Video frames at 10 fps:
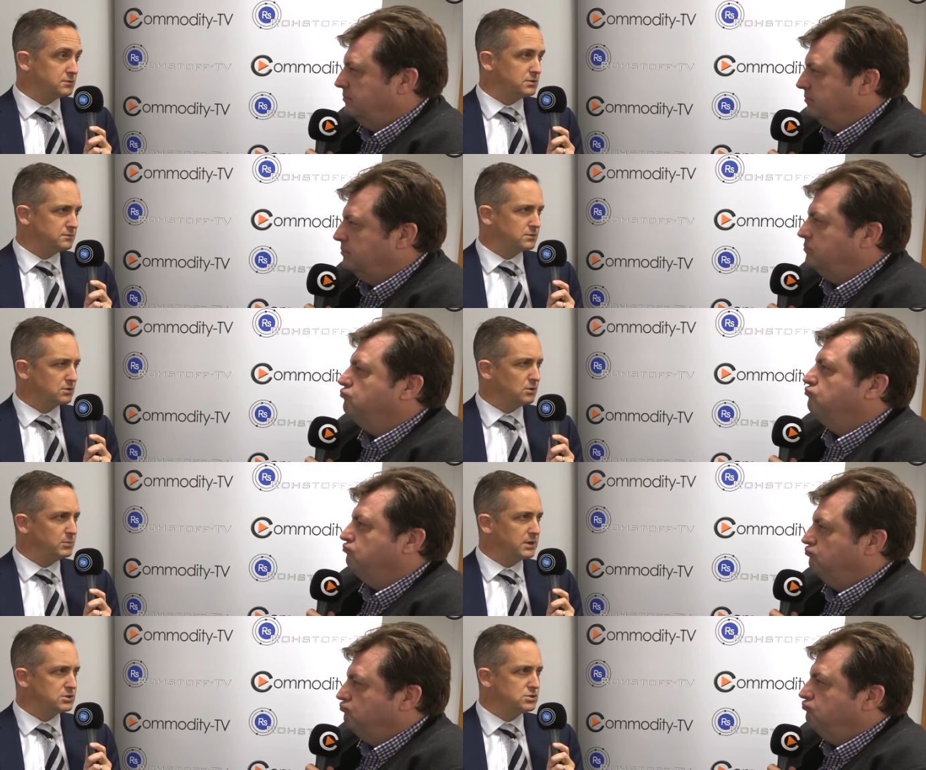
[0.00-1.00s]
Speaker 1: for a, for a gold
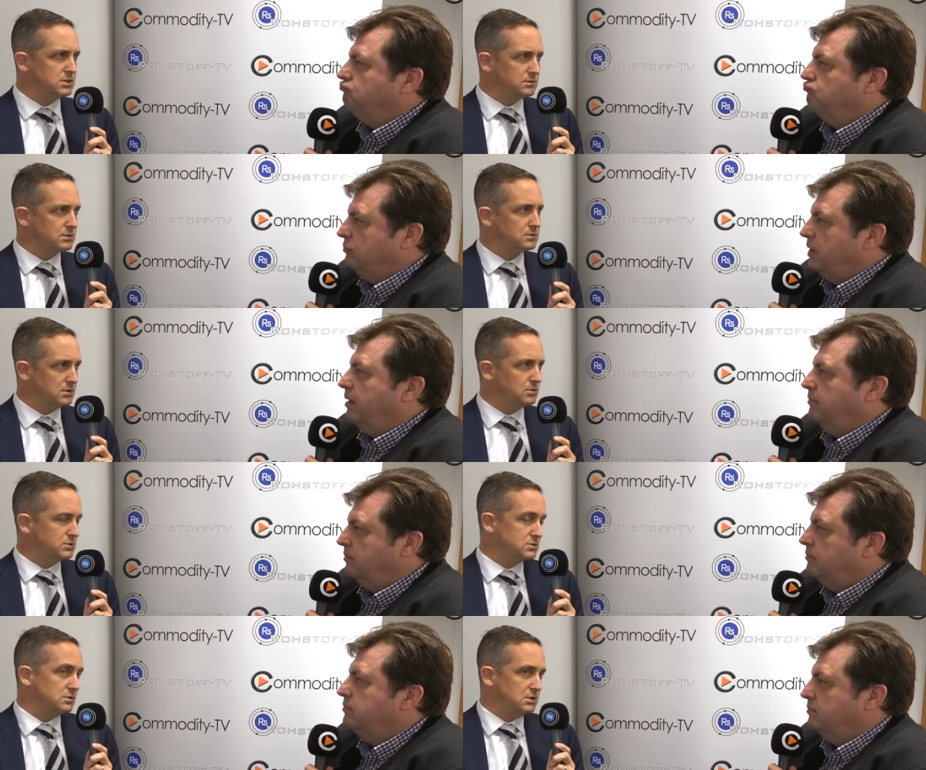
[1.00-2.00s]
mining junior, and, yeah. and
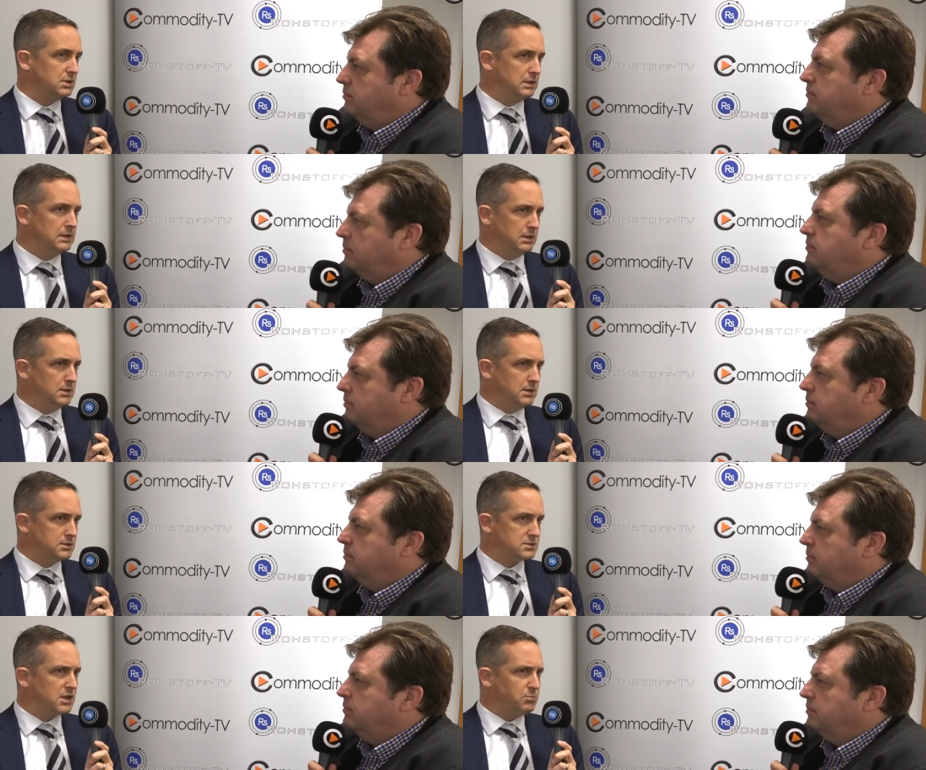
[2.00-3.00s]
we're certainly
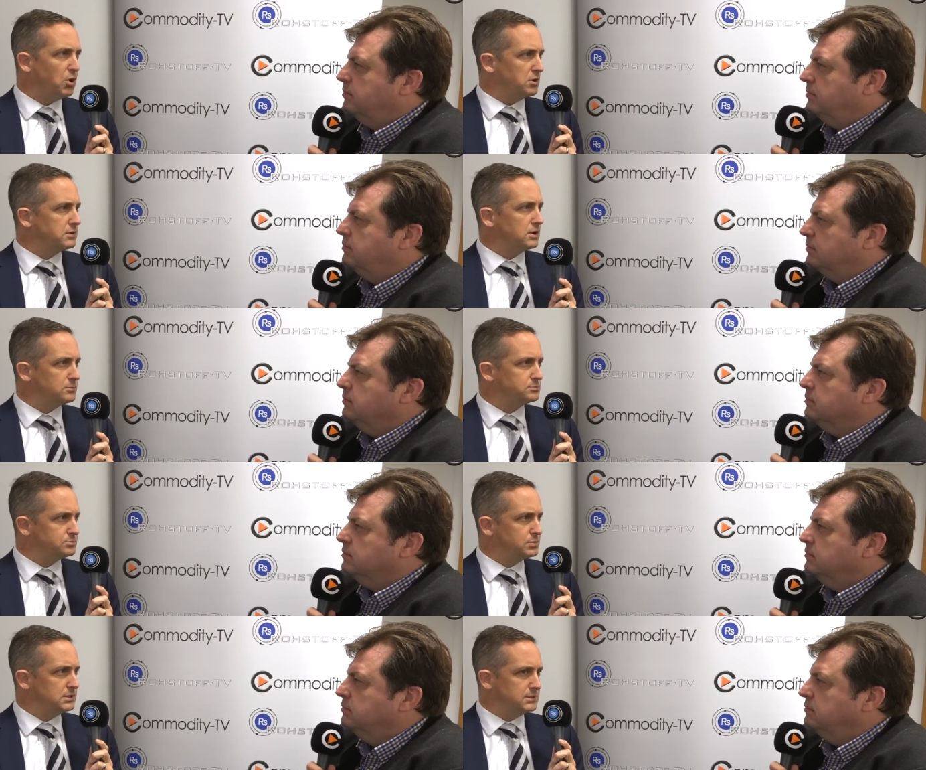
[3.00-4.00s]
that's a key part of our
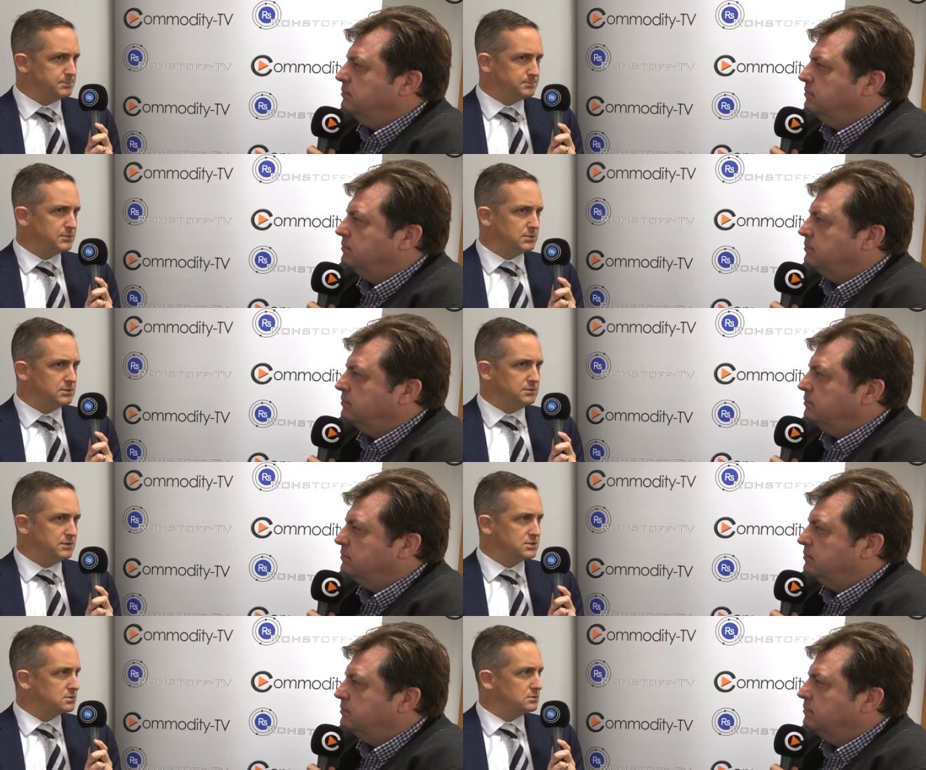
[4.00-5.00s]
mm-hmm.
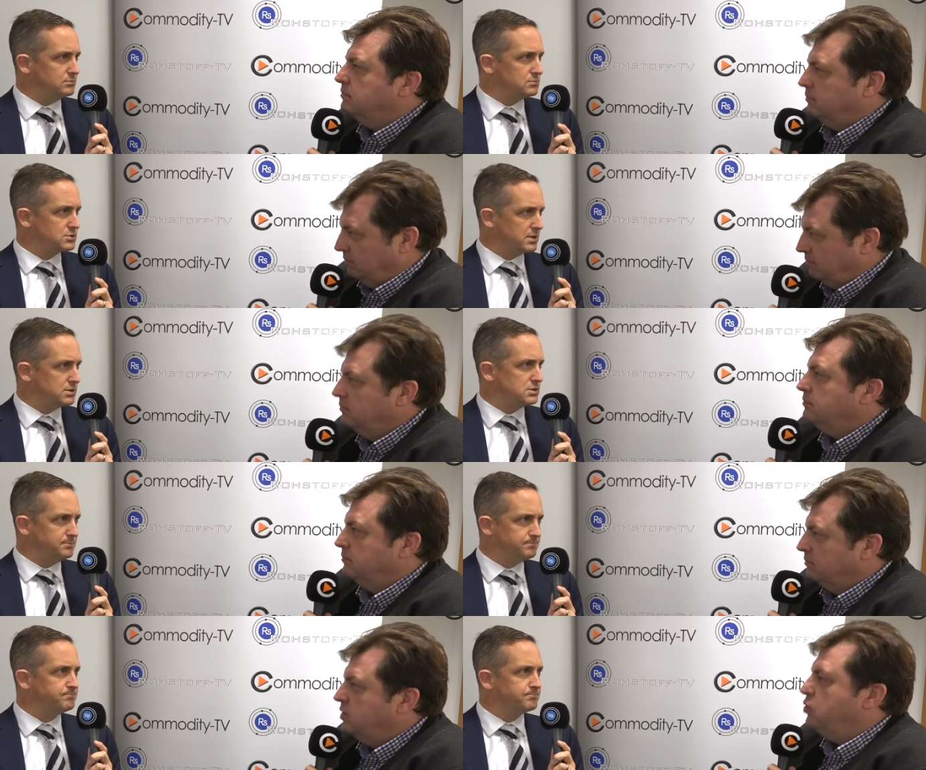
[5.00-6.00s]
investor strategy.
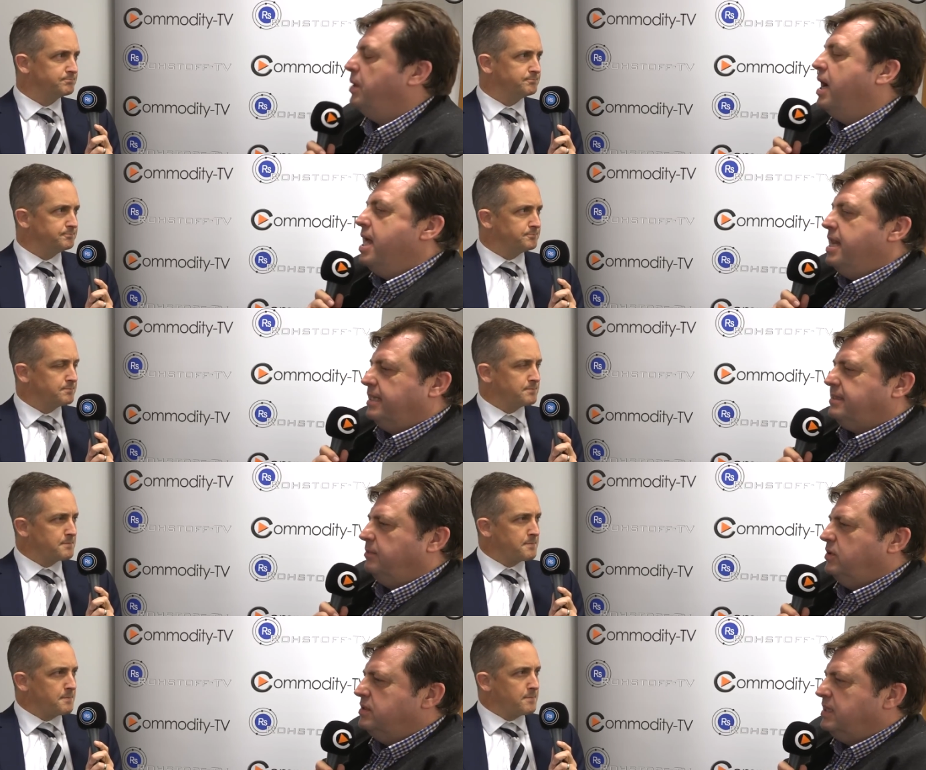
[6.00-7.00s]
Speaker 2: Super. Let's
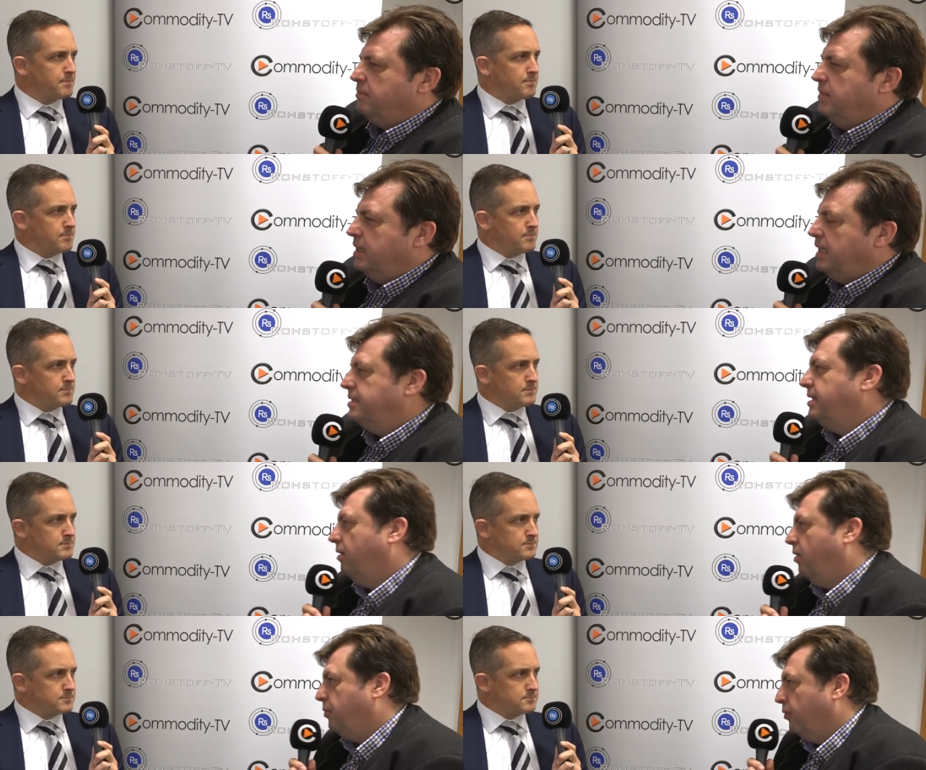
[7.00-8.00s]
come to some, uh, let's say,
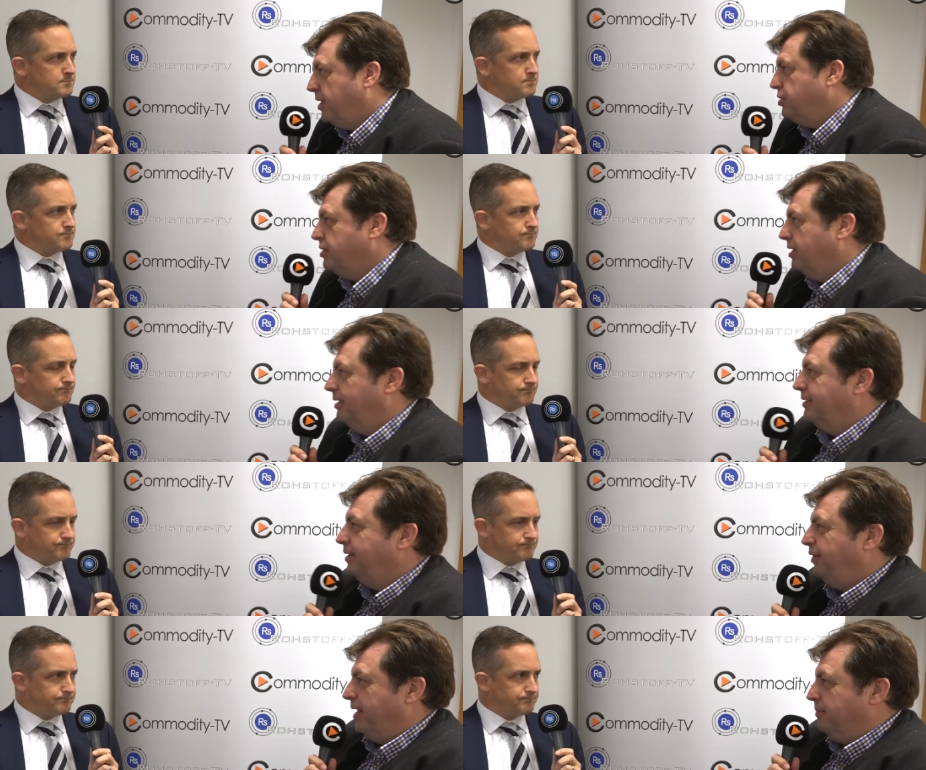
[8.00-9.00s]
operational
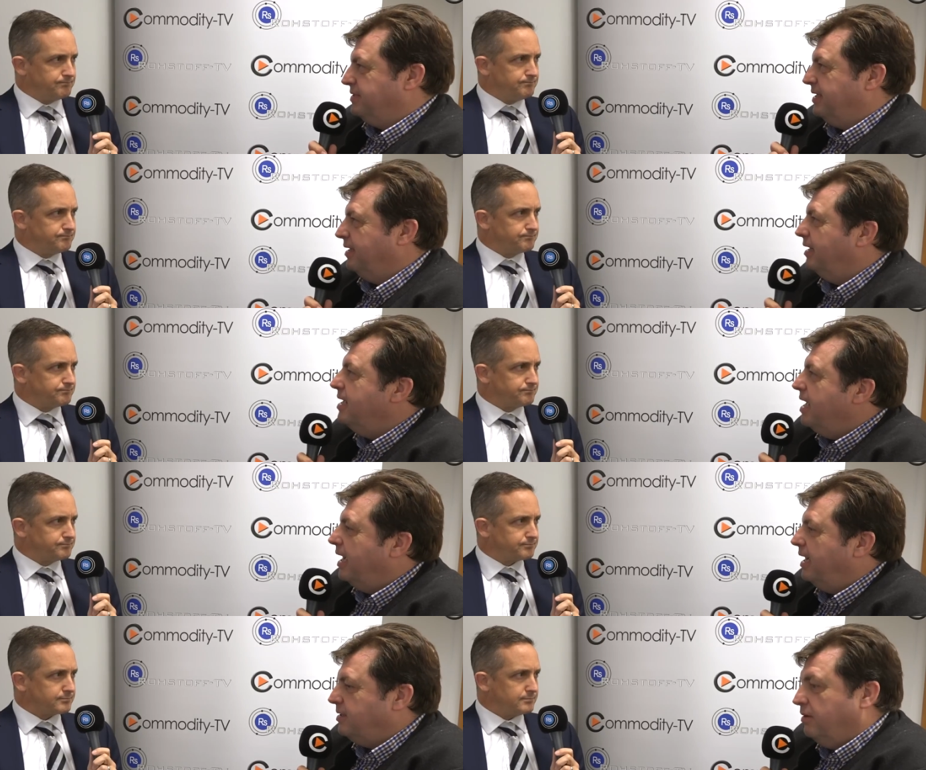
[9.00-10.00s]
themes here.
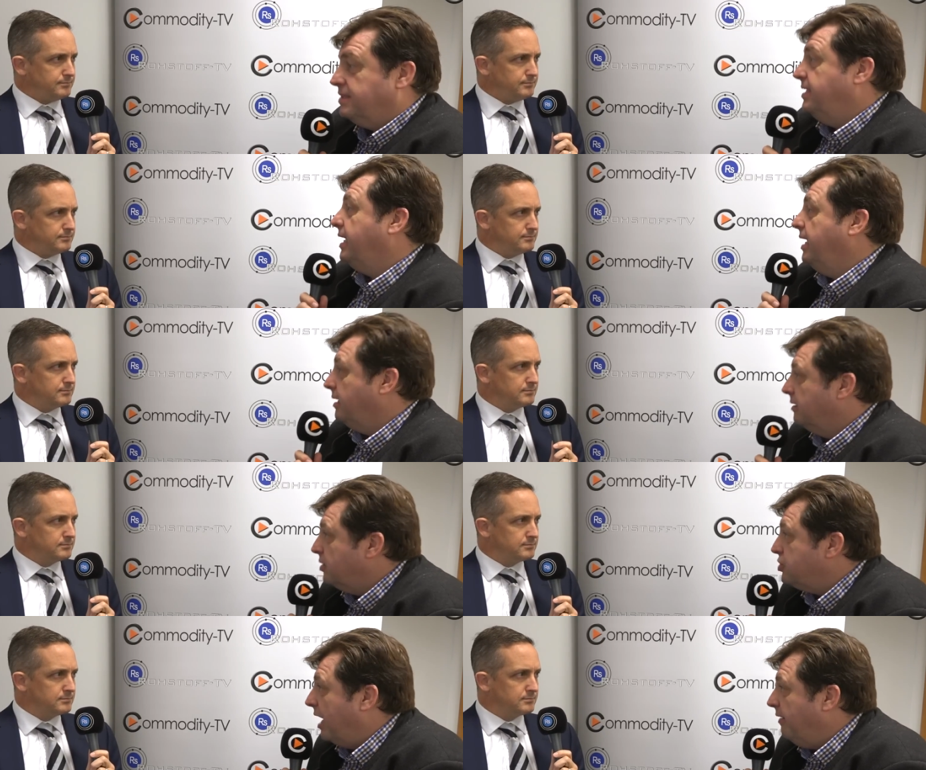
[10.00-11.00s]
Uh, you are sinking
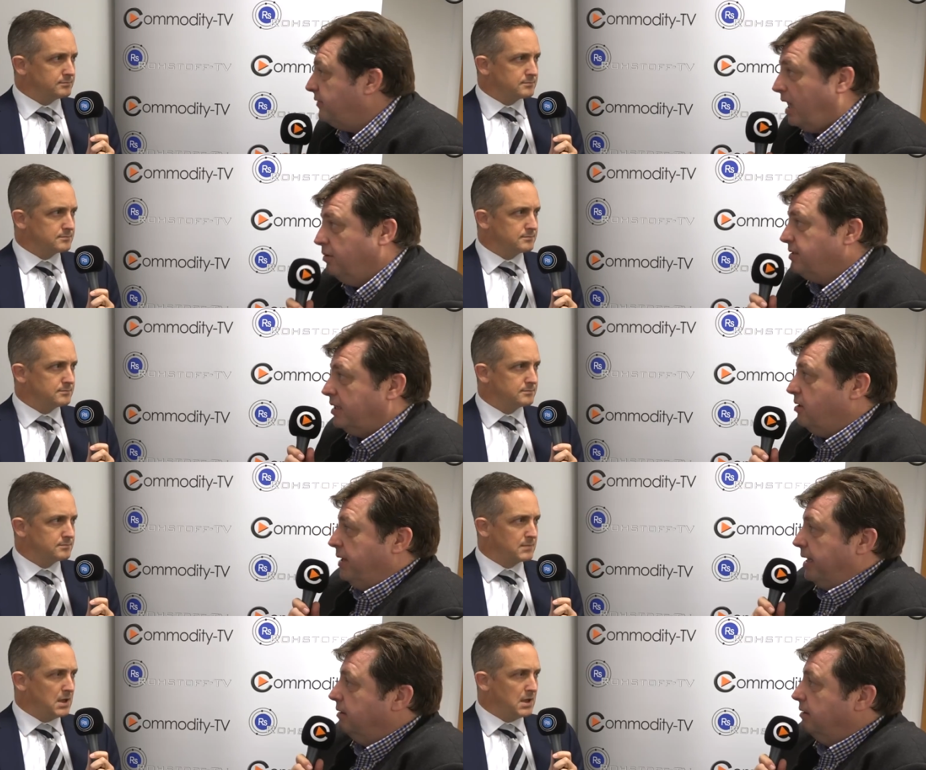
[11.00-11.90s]
the shaft. How is that going?